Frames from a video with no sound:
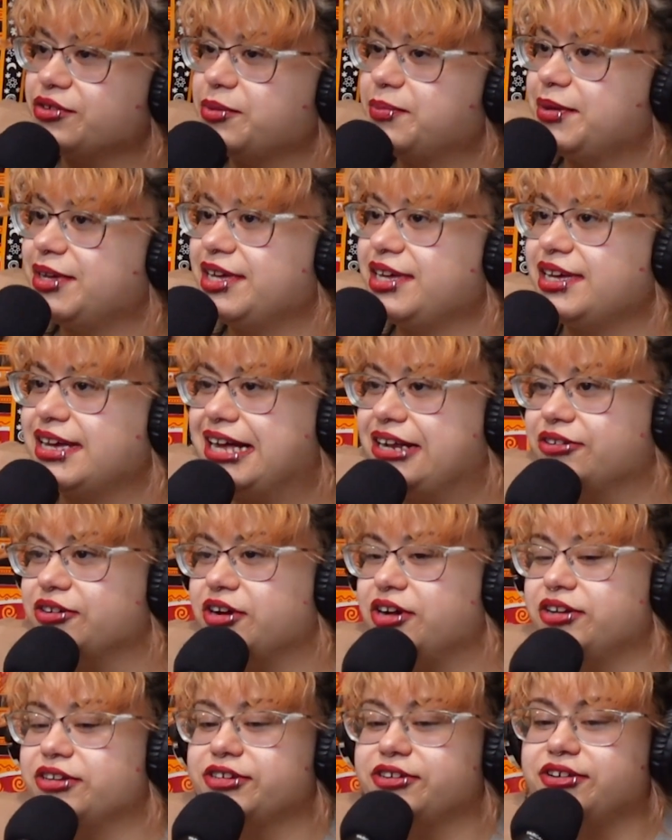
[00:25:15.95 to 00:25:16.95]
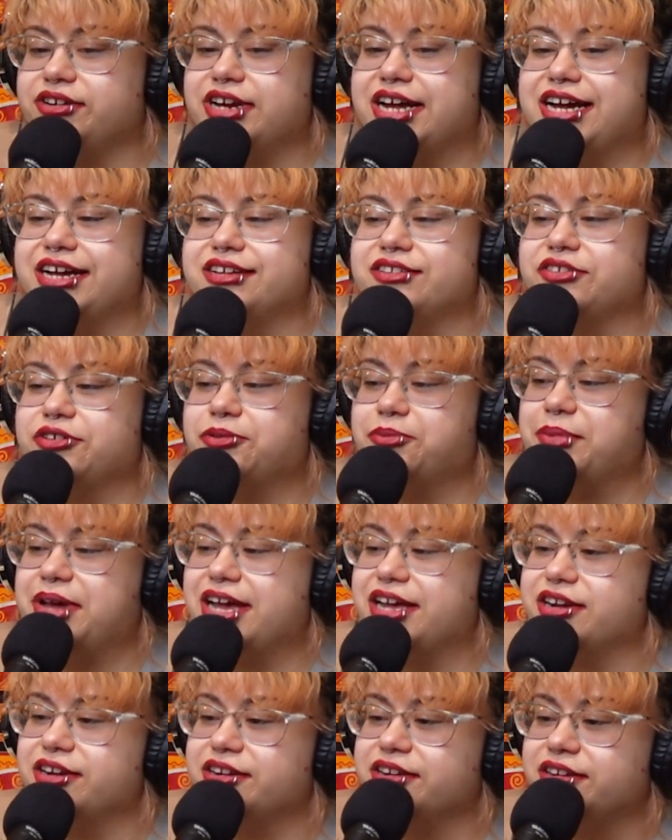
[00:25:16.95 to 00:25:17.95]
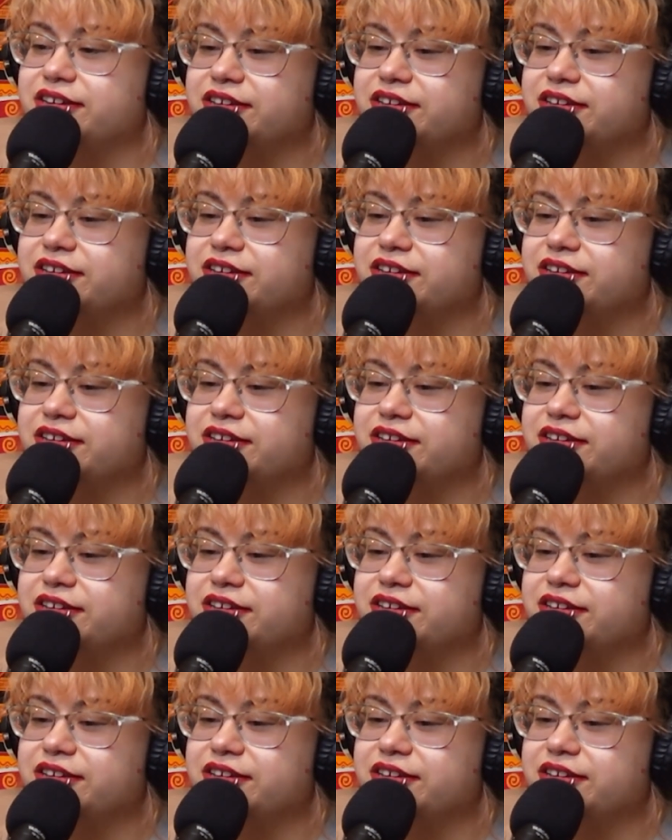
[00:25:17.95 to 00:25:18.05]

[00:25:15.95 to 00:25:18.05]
it be alcoholic or not, don't matter.